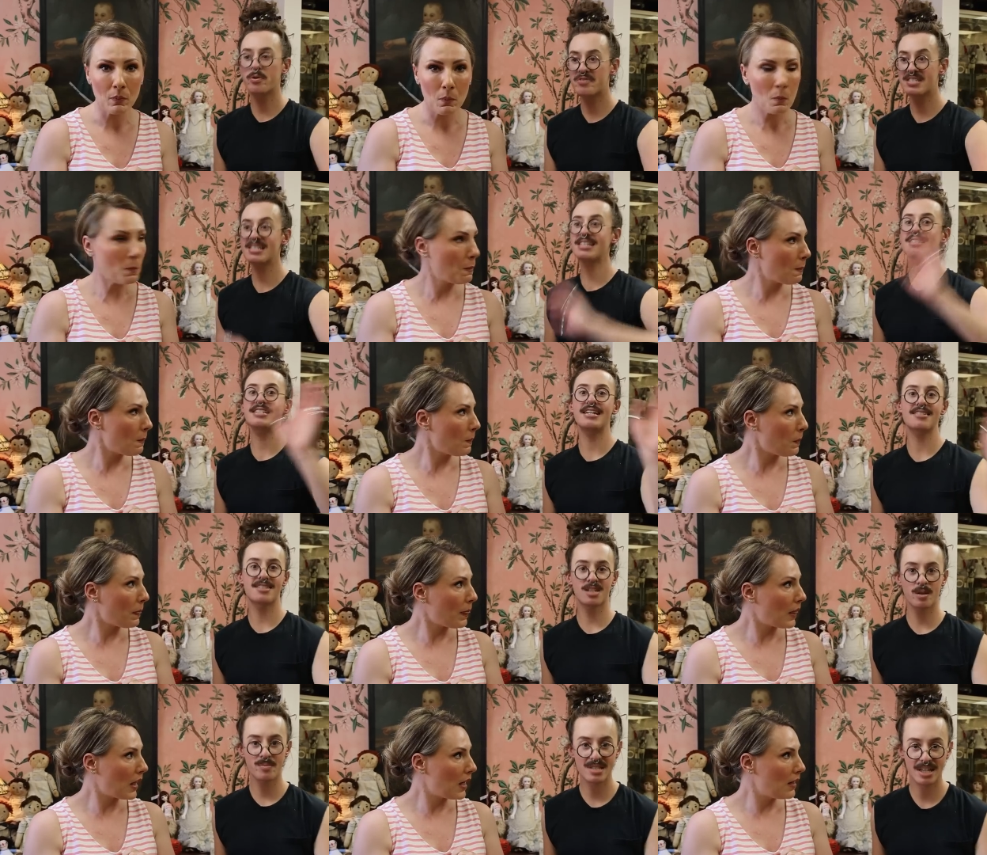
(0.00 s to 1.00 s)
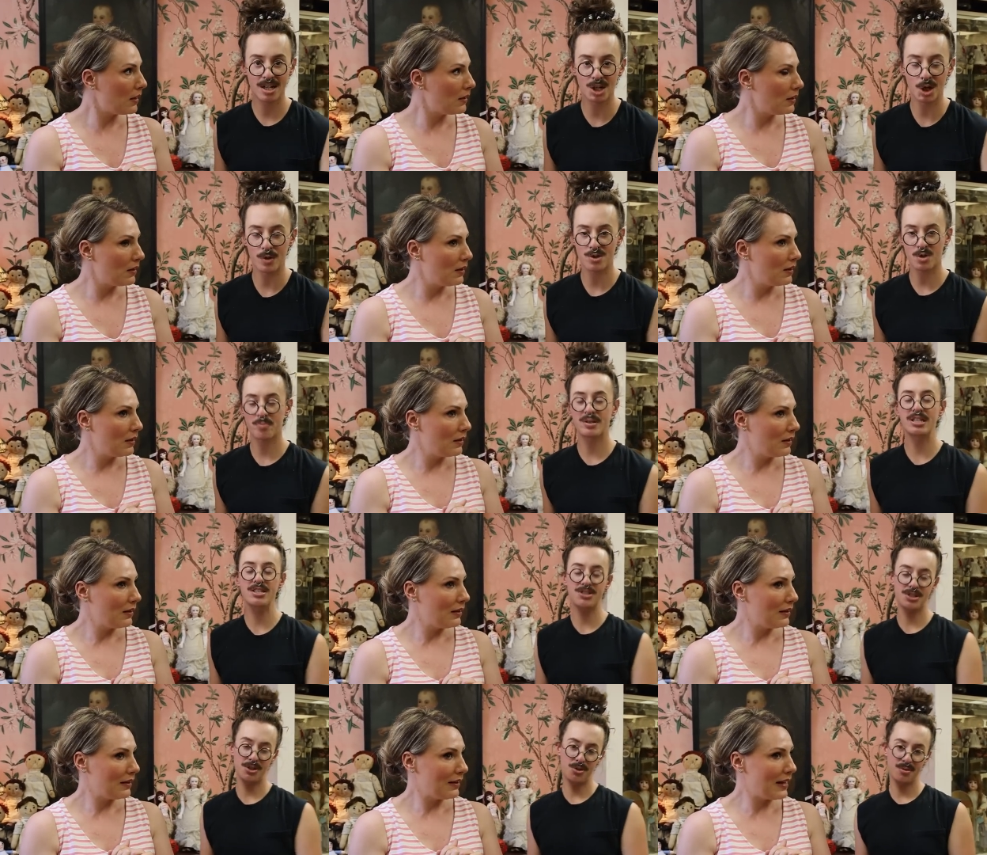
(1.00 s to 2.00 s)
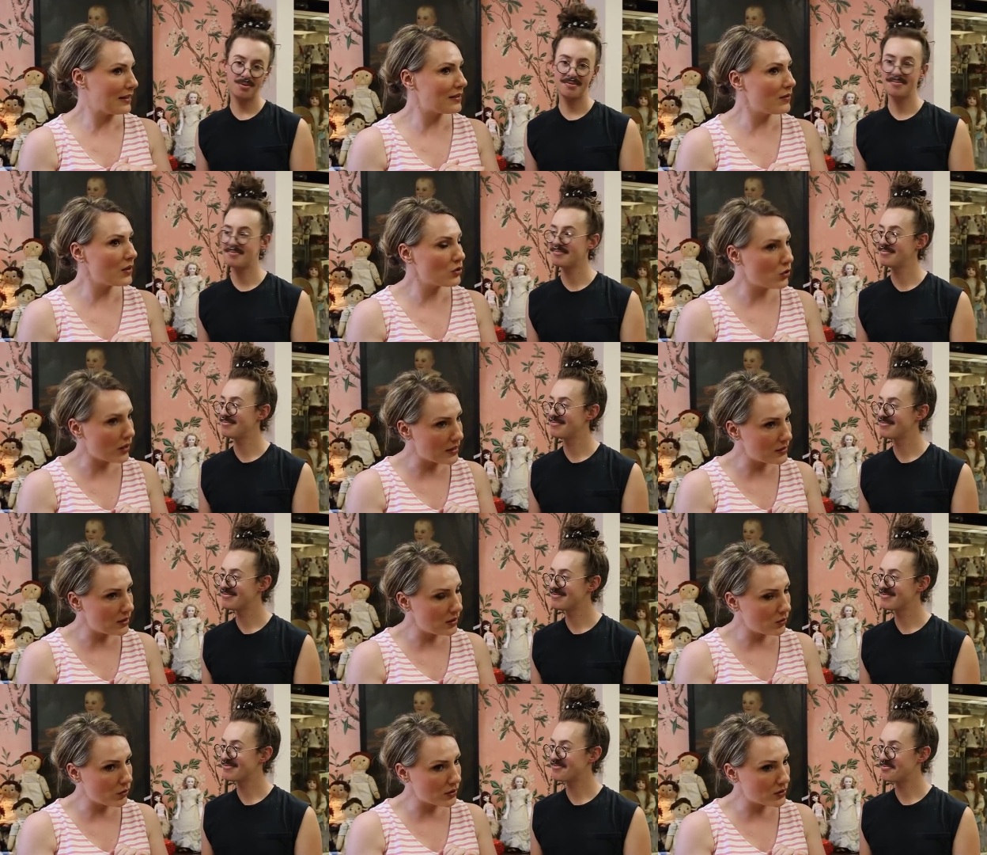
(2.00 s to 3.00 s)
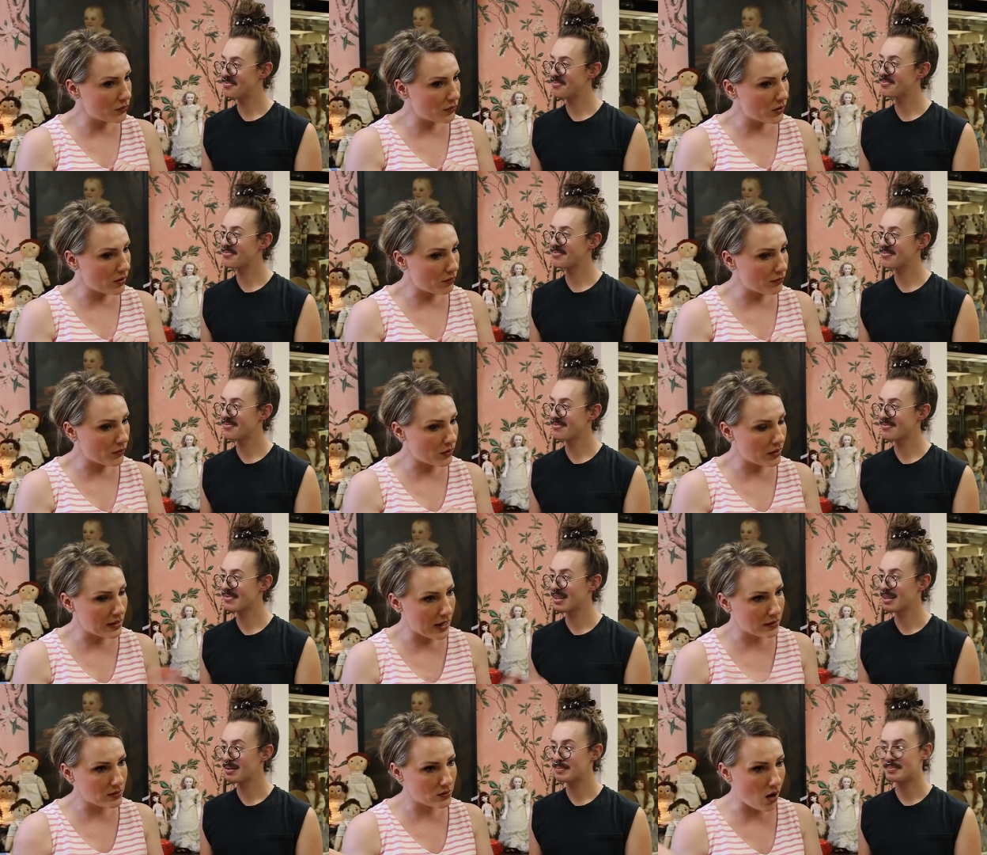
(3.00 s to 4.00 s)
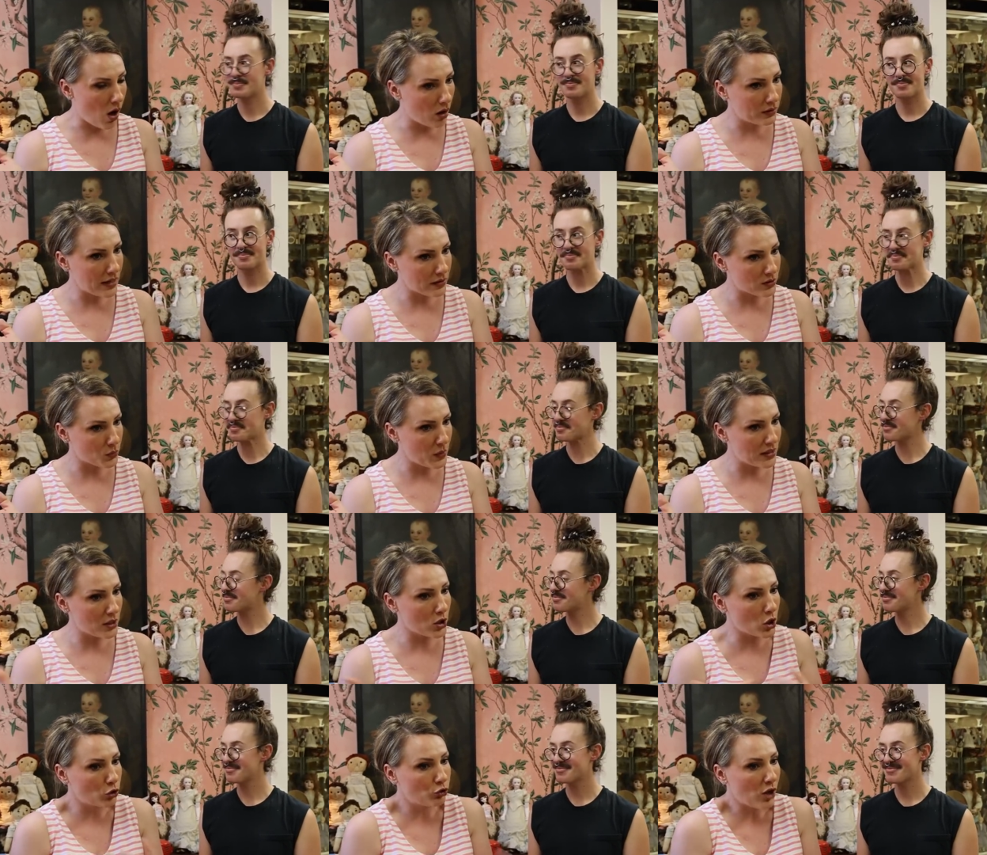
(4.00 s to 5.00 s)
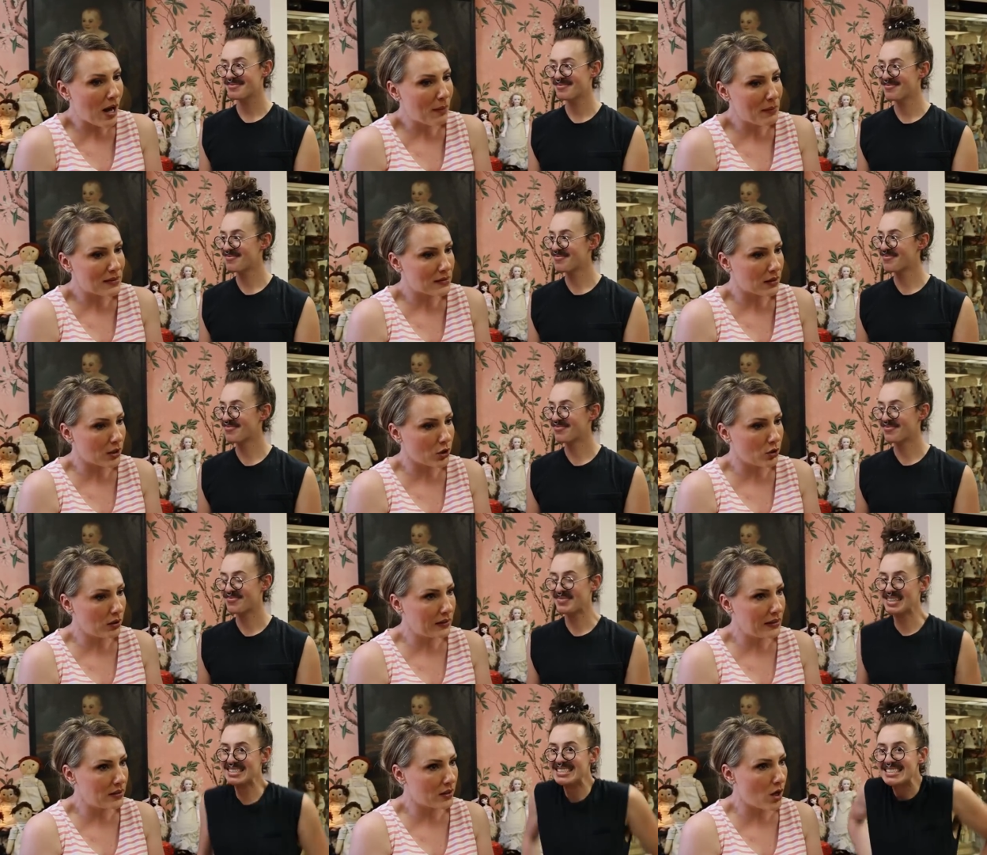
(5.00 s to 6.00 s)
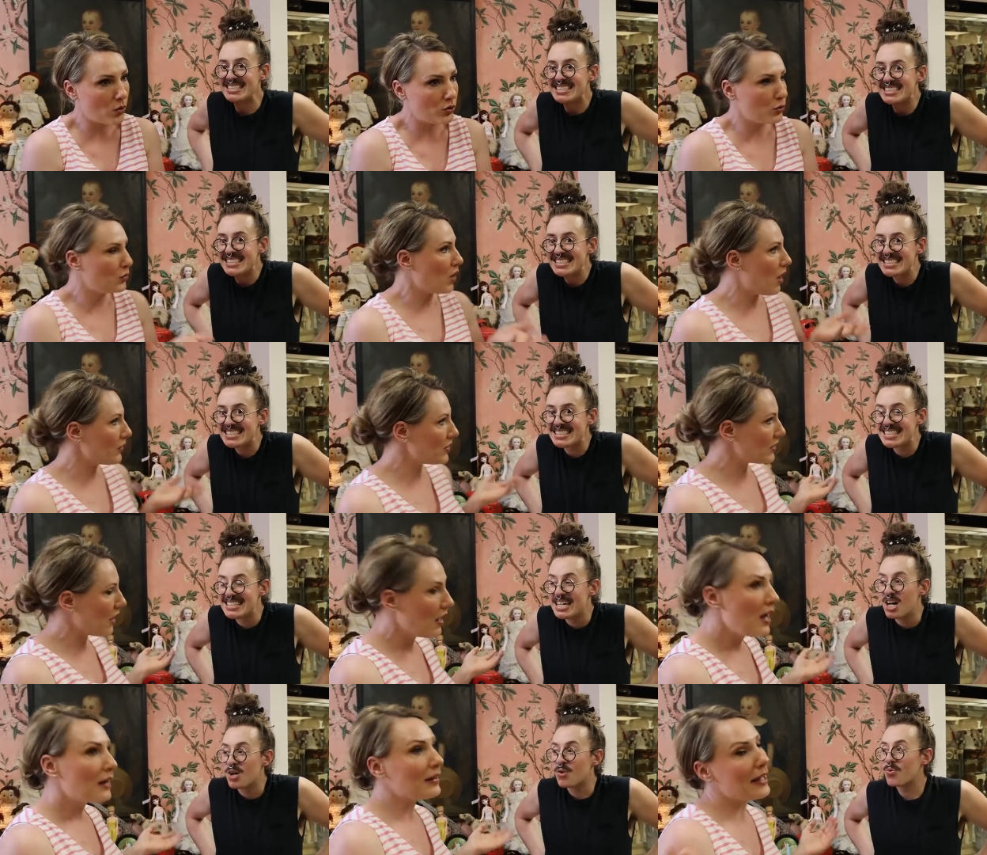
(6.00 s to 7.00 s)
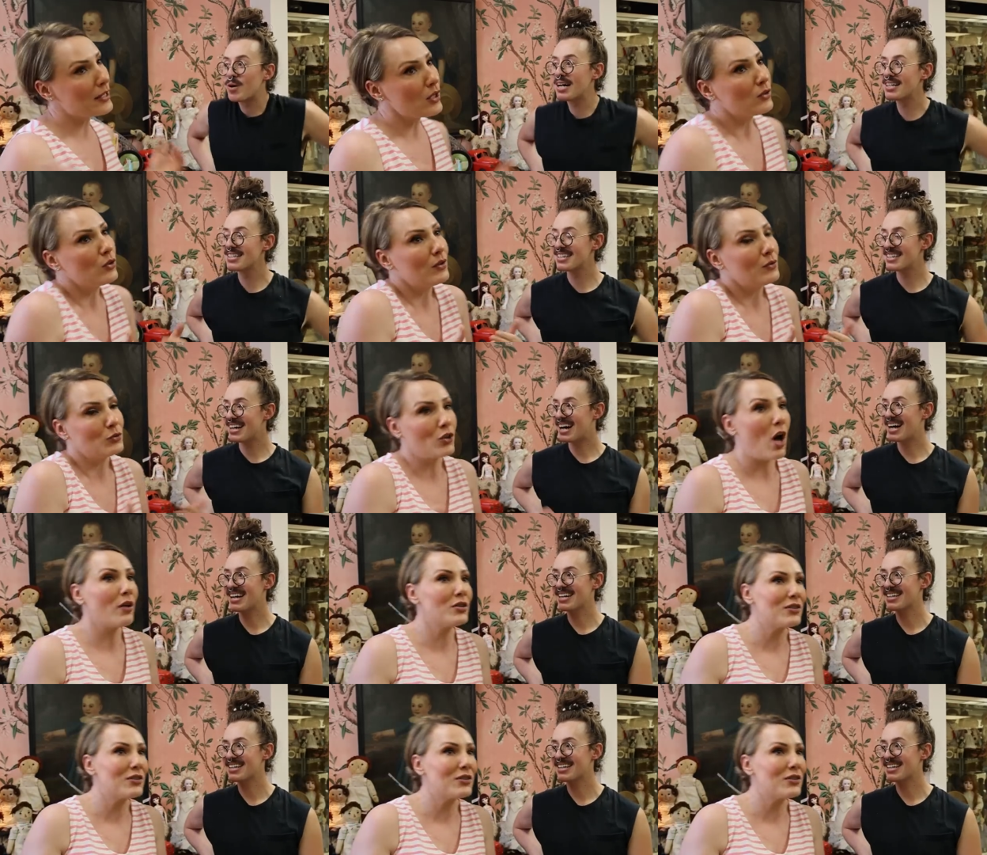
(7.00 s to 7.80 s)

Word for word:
Speaker 1: you have six days to come say hello. So please do.
Speaker 2: Isn't this crazy, Christopher, that for the next, all next week, your job is literally to go do doll stuff. Like well, doll